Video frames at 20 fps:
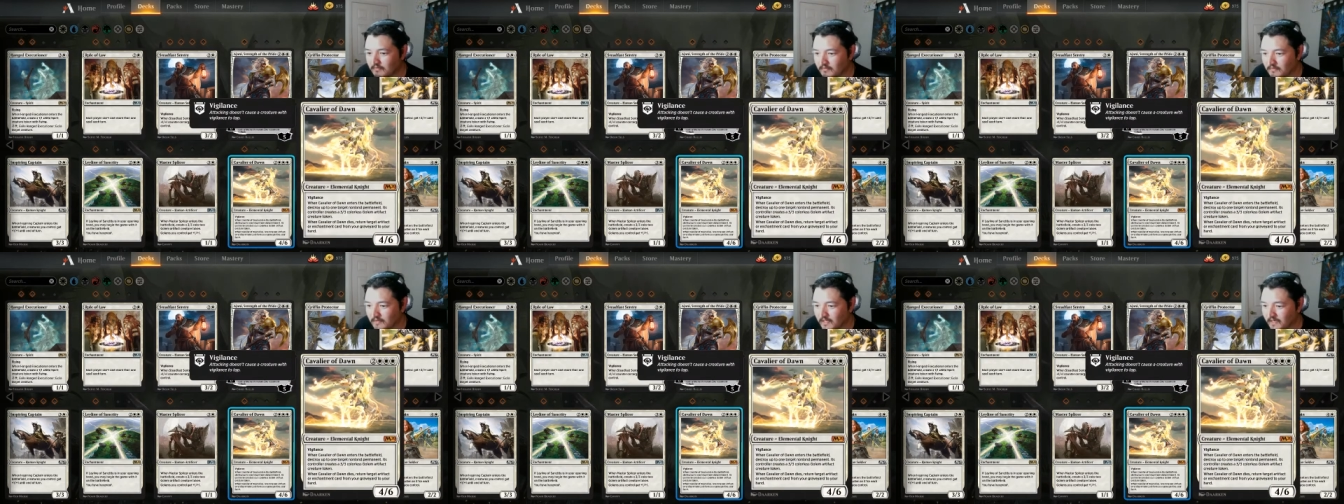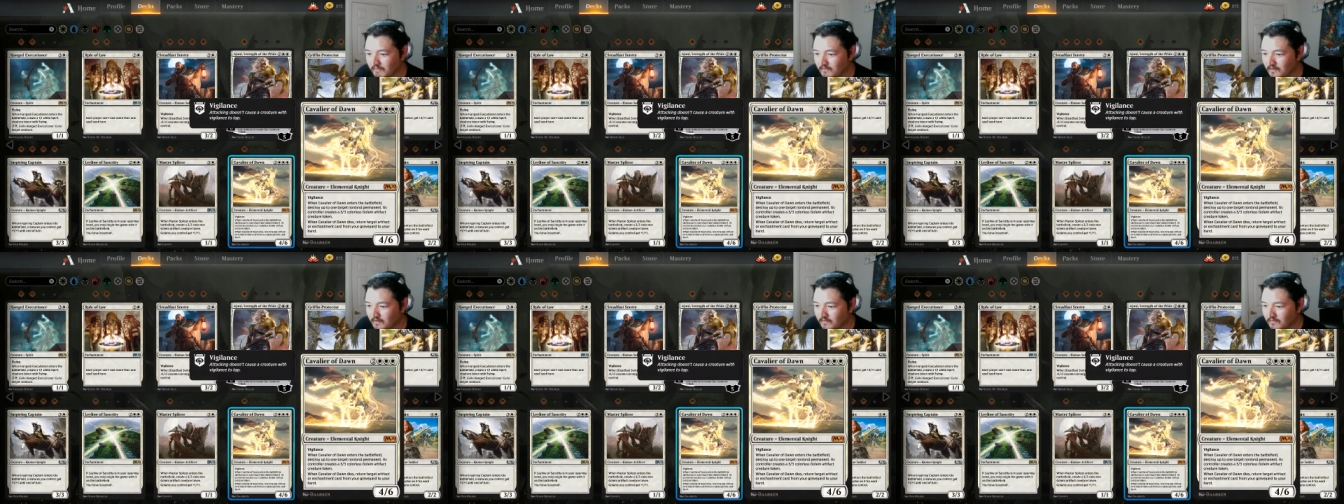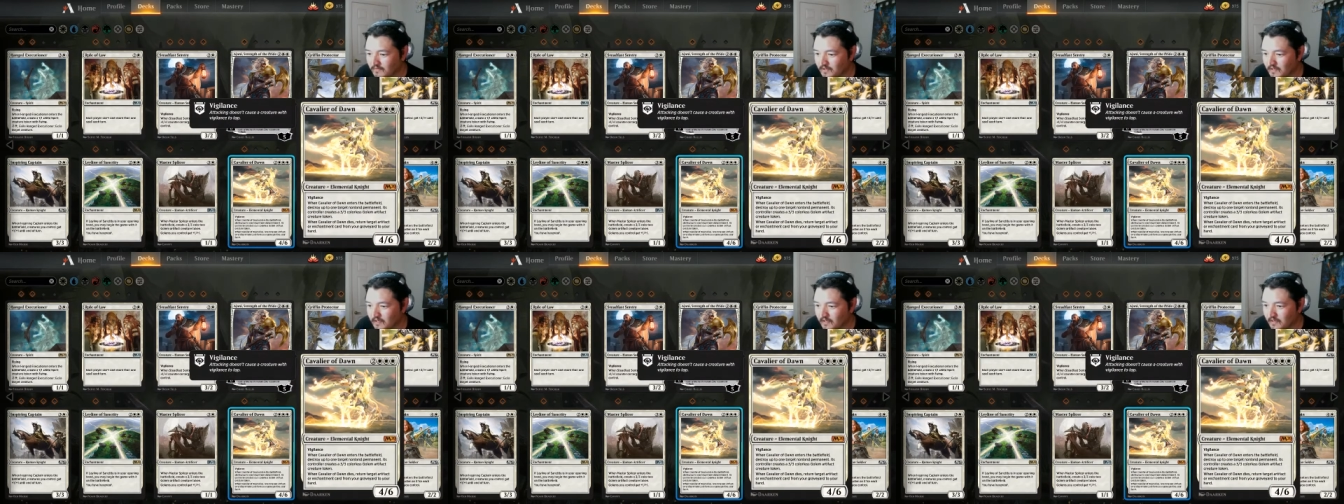Cavalier
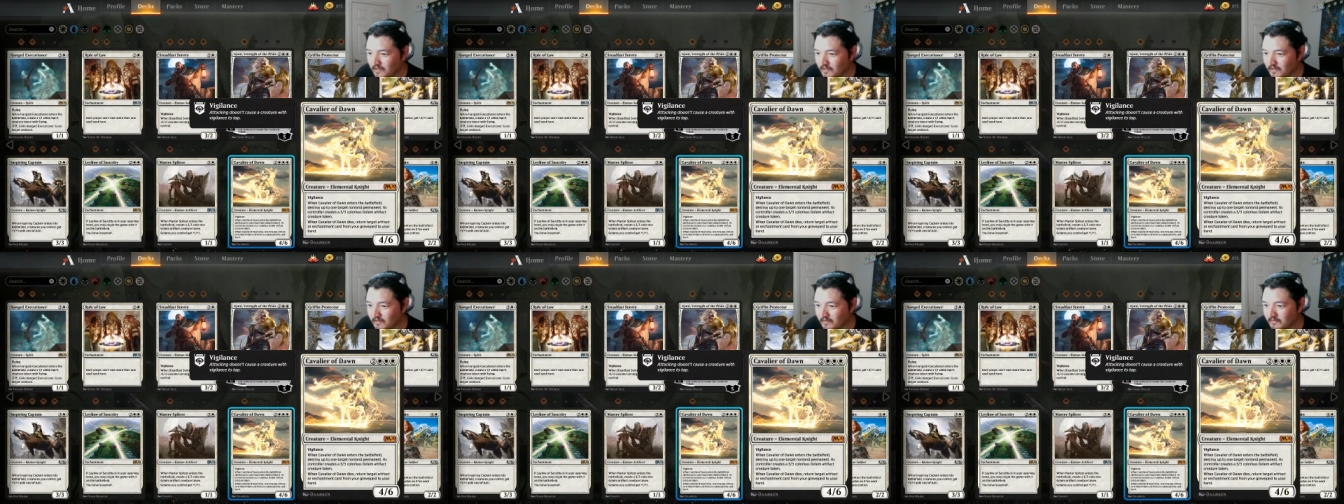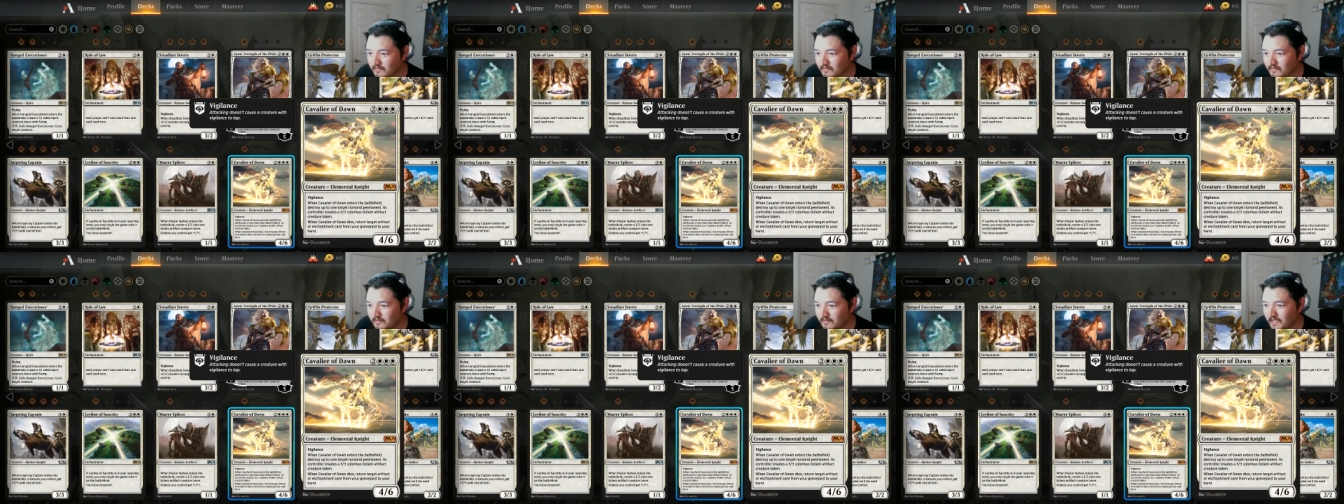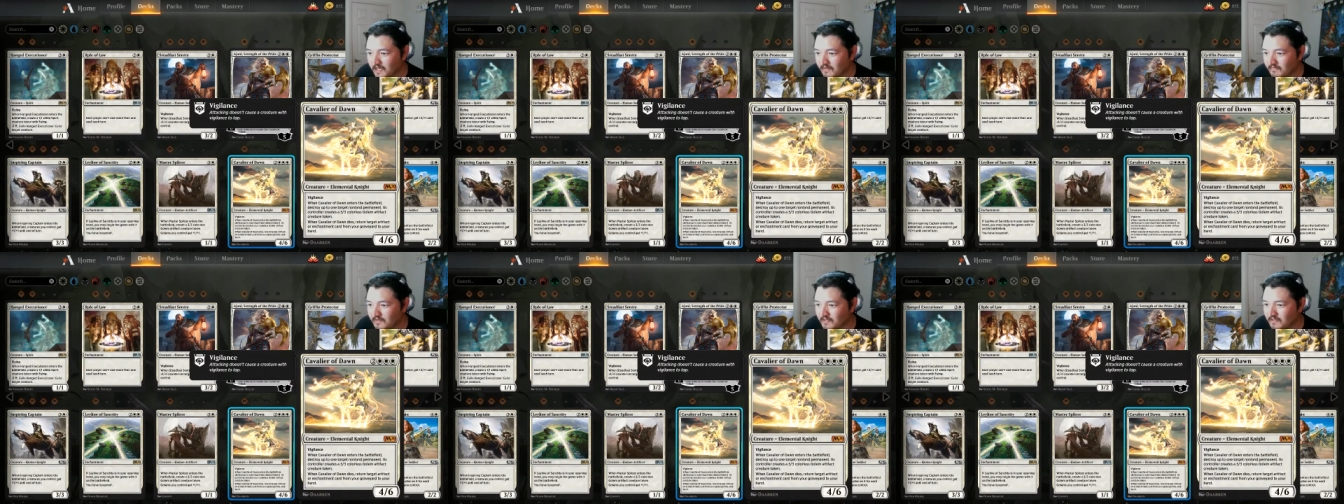of Dawn. They
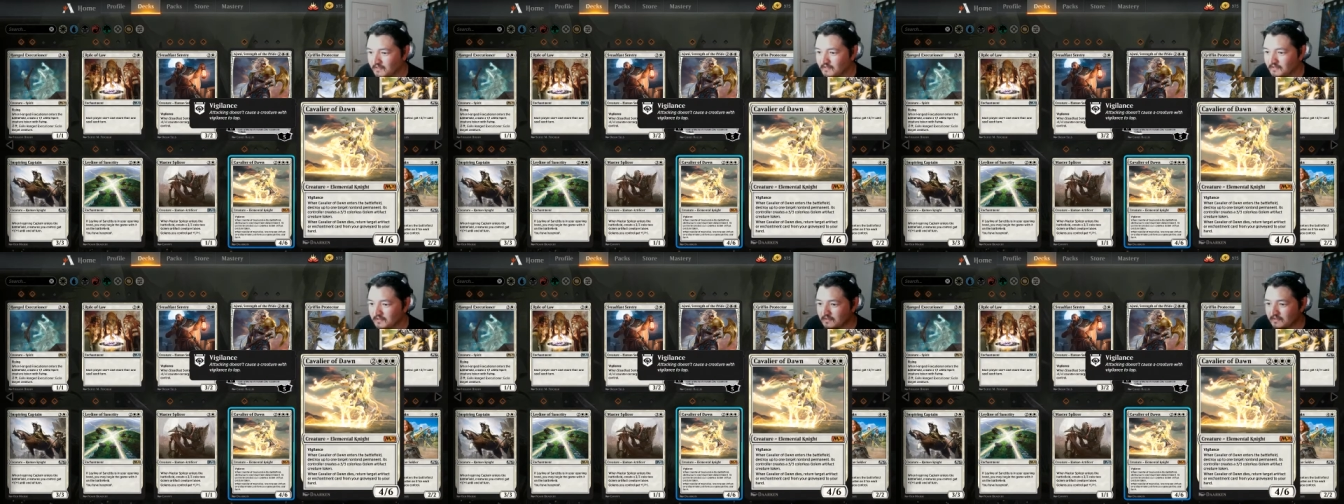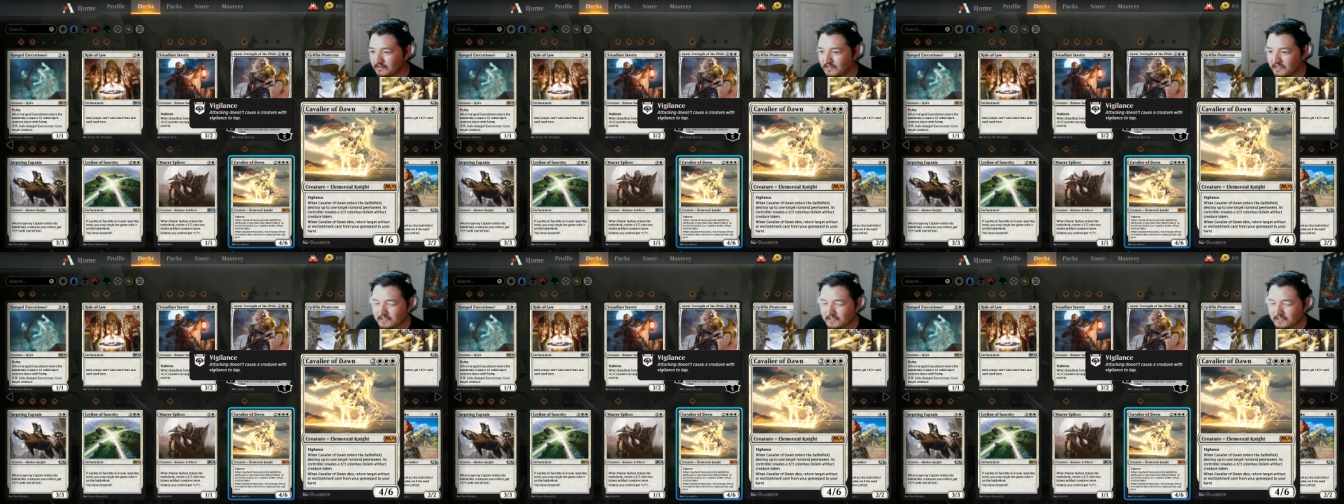have these.